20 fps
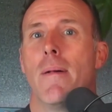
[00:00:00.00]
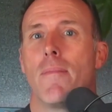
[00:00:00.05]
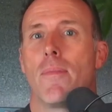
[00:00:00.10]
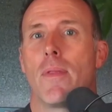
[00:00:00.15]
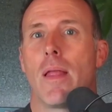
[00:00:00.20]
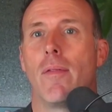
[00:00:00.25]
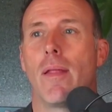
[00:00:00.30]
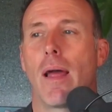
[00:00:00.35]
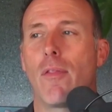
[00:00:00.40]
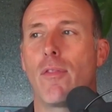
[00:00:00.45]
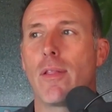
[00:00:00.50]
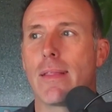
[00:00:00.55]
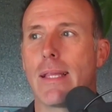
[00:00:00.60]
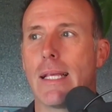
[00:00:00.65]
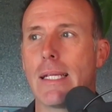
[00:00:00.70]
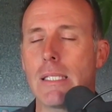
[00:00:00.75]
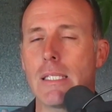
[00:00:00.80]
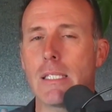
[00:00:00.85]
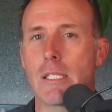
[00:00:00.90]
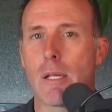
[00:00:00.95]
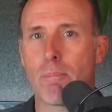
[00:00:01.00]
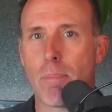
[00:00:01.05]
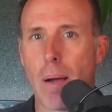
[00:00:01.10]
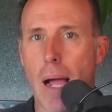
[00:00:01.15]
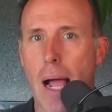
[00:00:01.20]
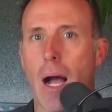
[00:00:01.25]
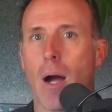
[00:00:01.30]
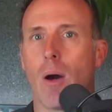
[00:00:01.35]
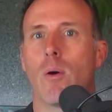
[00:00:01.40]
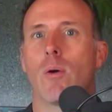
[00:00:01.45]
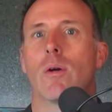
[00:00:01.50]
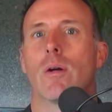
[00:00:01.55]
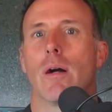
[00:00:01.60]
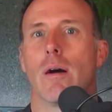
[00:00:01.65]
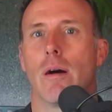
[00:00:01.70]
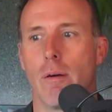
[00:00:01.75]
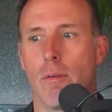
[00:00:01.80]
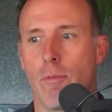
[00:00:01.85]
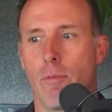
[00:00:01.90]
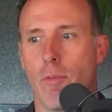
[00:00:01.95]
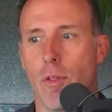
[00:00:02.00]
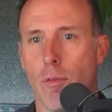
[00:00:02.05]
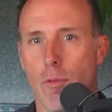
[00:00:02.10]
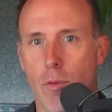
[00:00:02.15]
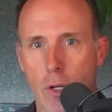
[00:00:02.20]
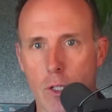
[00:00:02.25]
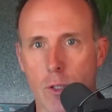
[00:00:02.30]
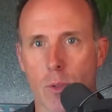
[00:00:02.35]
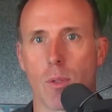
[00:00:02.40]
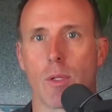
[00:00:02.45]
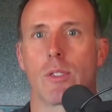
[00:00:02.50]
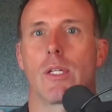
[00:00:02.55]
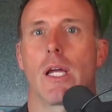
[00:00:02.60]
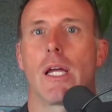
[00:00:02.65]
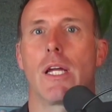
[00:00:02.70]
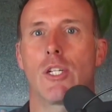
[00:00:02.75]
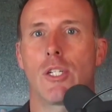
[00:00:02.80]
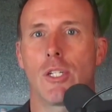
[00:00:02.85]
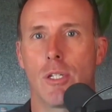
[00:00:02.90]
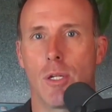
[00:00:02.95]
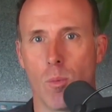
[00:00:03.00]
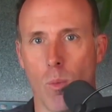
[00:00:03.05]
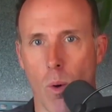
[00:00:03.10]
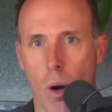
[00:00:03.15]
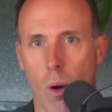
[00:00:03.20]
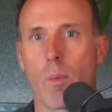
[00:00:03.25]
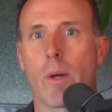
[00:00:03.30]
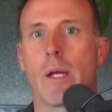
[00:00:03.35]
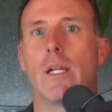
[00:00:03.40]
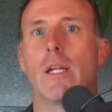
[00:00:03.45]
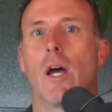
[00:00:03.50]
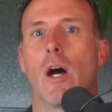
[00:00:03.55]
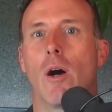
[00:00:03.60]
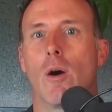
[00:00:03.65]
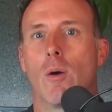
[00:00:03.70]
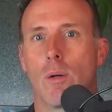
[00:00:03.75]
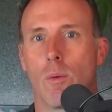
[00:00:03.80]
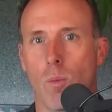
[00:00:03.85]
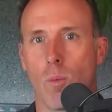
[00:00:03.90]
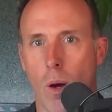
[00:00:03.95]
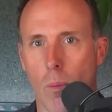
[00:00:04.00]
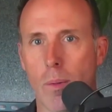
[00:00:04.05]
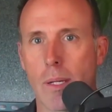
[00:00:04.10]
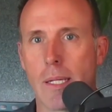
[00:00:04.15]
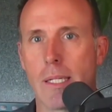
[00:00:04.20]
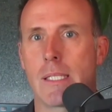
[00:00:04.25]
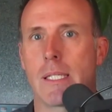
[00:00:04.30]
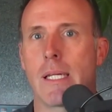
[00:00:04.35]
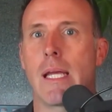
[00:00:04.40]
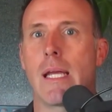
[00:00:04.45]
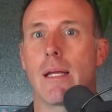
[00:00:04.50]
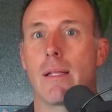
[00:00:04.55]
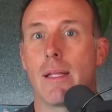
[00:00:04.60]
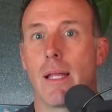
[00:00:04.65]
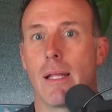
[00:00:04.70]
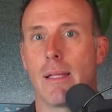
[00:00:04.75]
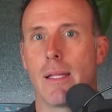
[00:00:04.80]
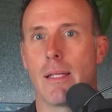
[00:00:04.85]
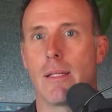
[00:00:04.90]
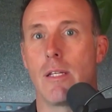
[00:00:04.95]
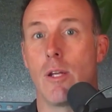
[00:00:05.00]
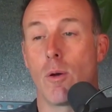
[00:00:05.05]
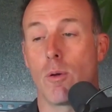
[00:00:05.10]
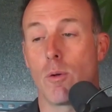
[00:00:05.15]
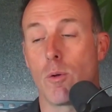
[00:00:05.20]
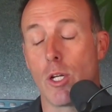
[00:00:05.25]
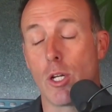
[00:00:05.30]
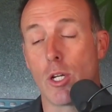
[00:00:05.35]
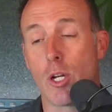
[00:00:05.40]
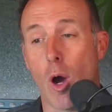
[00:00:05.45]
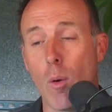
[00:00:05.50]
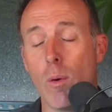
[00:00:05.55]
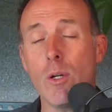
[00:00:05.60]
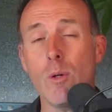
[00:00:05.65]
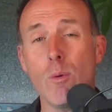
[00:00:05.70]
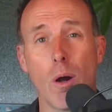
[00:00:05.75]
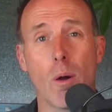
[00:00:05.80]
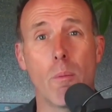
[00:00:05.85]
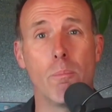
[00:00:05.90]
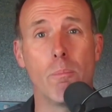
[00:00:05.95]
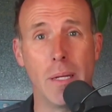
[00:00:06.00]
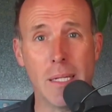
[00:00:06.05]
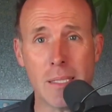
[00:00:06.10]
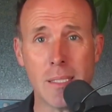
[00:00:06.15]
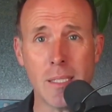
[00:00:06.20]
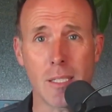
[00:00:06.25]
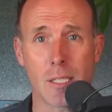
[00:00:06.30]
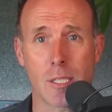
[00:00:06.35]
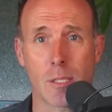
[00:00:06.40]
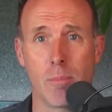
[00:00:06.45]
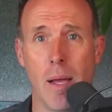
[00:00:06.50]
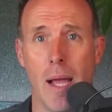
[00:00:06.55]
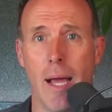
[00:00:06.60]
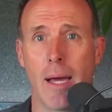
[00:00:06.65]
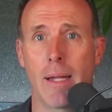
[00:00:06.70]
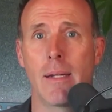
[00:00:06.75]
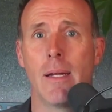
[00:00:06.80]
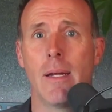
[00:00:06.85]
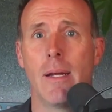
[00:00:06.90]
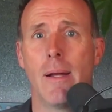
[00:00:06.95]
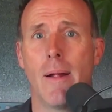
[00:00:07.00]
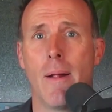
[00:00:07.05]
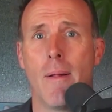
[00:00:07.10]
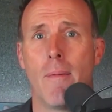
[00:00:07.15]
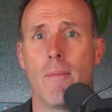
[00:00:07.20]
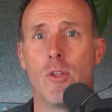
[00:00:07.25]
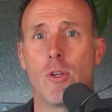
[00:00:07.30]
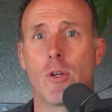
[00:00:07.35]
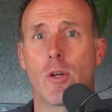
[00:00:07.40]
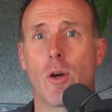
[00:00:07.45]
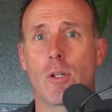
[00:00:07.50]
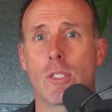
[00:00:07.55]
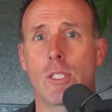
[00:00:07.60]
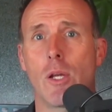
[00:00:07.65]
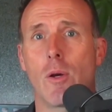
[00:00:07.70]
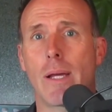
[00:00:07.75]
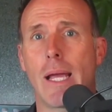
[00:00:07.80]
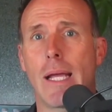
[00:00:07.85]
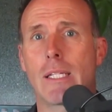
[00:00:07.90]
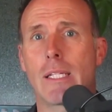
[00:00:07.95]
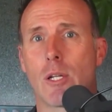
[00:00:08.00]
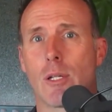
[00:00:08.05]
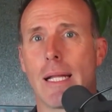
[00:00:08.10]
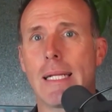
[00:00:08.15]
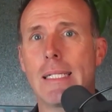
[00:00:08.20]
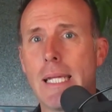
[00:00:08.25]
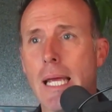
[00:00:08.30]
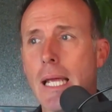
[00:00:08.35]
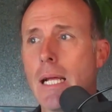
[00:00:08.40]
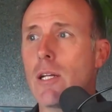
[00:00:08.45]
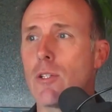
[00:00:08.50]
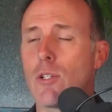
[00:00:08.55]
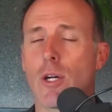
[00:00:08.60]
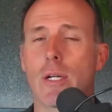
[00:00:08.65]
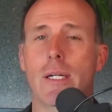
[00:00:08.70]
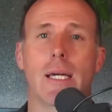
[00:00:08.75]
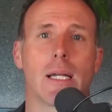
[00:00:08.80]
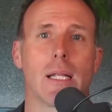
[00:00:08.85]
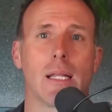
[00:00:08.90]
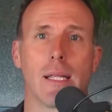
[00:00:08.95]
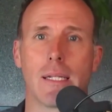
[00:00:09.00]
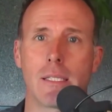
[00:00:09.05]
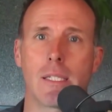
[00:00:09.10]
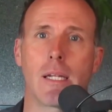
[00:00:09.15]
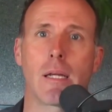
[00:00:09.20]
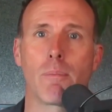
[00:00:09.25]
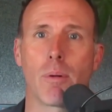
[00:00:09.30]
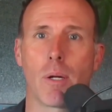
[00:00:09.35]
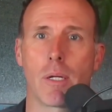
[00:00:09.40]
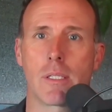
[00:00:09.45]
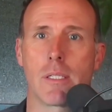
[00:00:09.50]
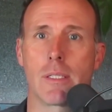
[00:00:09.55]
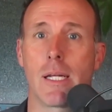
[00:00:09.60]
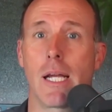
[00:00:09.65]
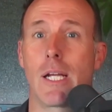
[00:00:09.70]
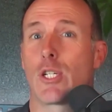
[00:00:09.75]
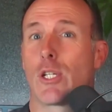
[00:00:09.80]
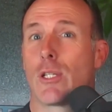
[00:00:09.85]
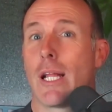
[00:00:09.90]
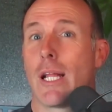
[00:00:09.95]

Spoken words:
And I think this is the power of the visualization and what we know and what we see. And then, you go into our business, Matt, and you go say, okay, so let's take a look at a listing presentation.